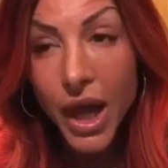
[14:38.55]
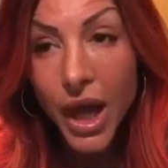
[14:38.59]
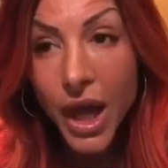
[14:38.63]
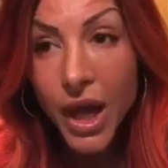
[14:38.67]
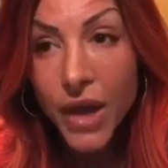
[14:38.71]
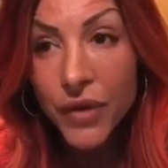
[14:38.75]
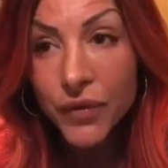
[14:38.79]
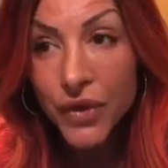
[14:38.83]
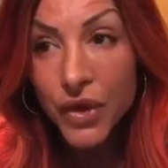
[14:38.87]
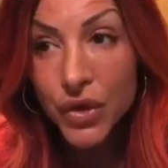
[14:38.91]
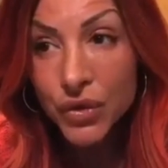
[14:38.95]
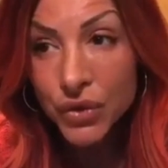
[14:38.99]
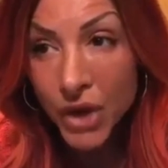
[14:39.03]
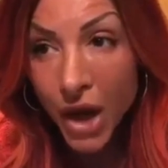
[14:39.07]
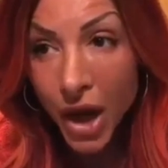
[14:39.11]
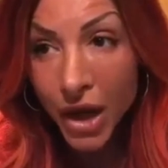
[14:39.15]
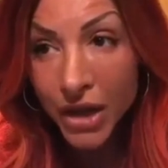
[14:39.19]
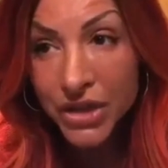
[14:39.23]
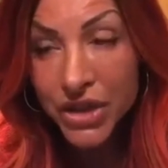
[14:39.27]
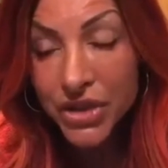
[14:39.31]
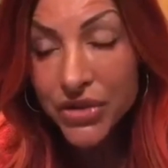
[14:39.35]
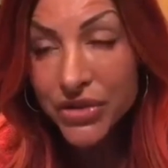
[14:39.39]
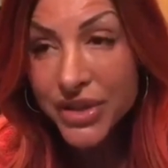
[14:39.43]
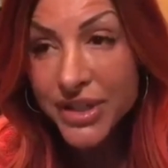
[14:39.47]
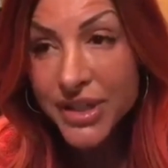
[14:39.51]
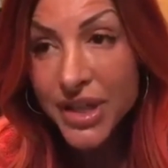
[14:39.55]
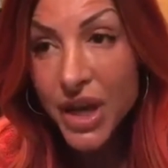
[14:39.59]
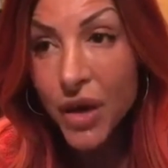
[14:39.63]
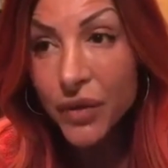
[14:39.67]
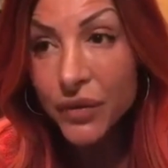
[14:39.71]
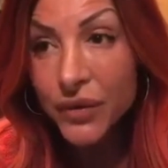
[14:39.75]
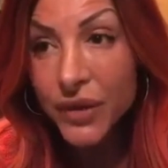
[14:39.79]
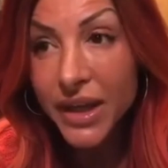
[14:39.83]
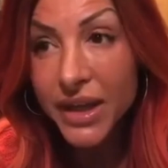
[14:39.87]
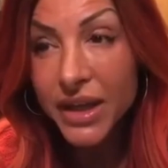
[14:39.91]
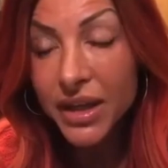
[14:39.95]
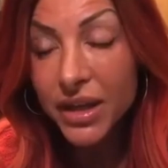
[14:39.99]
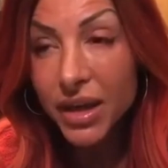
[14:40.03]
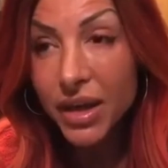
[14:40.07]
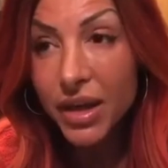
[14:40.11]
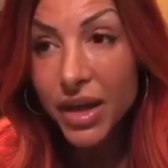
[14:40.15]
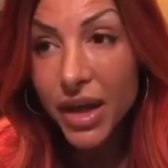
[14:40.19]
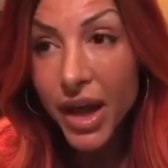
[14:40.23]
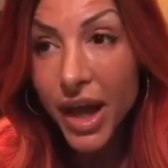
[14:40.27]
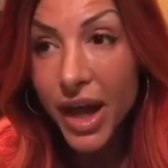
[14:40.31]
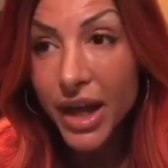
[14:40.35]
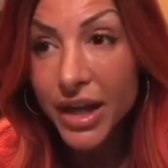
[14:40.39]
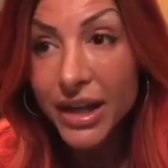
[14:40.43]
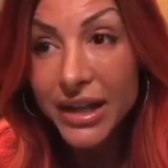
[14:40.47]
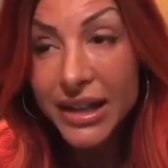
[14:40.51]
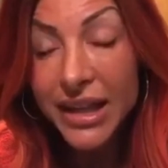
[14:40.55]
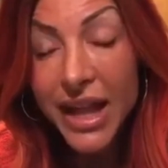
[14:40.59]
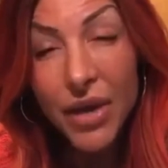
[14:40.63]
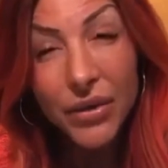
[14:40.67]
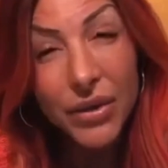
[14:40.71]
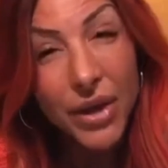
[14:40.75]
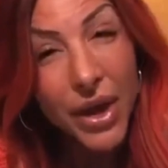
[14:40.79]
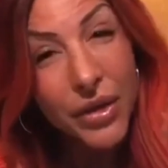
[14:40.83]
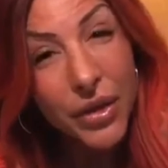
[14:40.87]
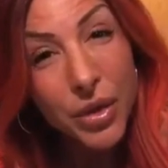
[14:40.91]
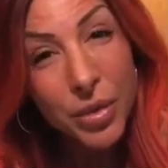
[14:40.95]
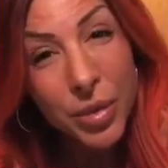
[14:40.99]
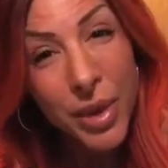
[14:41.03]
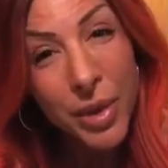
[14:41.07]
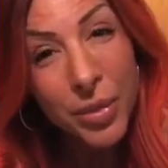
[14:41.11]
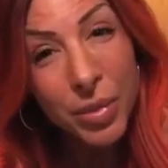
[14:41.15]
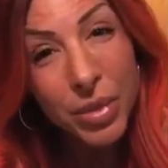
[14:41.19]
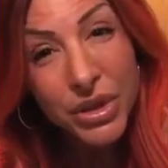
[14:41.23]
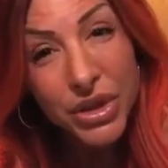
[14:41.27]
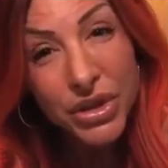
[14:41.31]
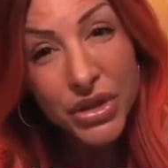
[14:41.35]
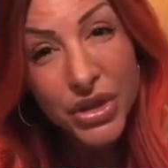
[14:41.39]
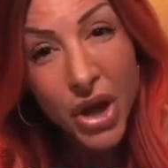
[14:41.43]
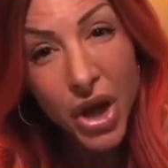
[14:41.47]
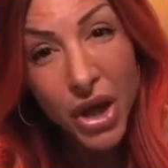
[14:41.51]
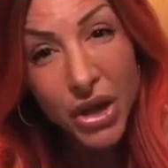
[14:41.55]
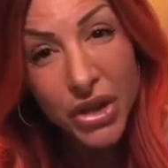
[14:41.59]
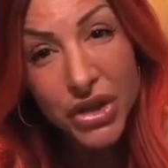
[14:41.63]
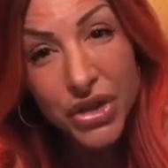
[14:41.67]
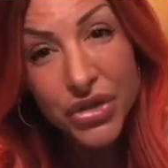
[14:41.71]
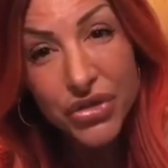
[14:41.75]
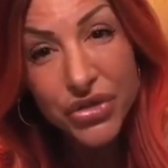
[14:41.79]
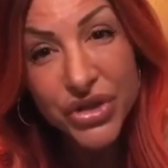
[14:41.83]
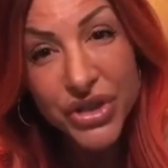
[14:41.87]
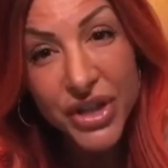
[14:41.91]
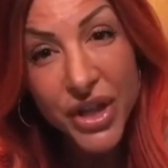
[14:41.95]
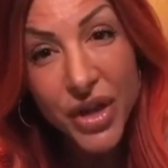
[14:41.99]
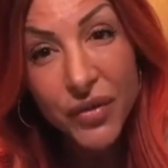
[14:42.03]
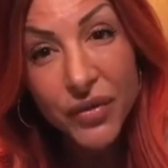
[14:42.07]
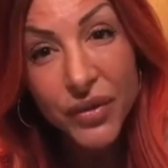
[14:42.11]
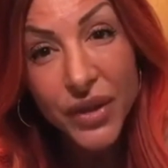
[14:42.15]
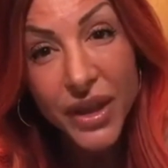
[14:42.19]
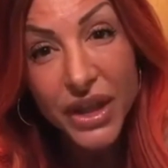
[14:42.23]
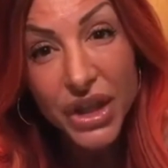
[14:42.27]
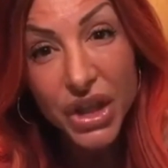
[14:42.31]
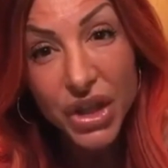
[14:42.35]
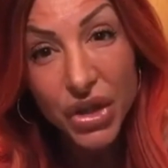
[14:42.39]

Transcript: if you talk to yourself like and allowed other people to talk to yourself like